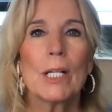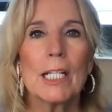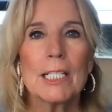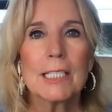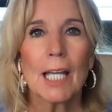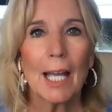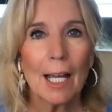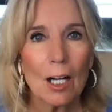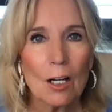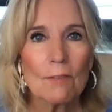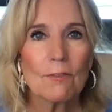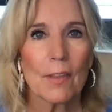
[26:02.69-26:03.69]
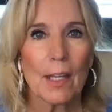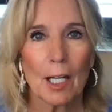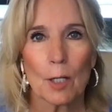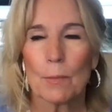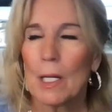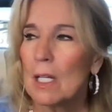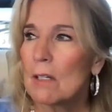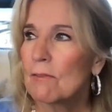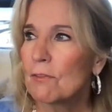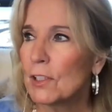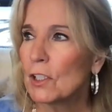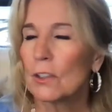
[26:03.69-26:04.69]
We need to have them
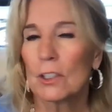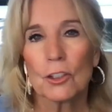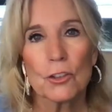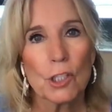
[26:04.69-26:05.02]
feel that there's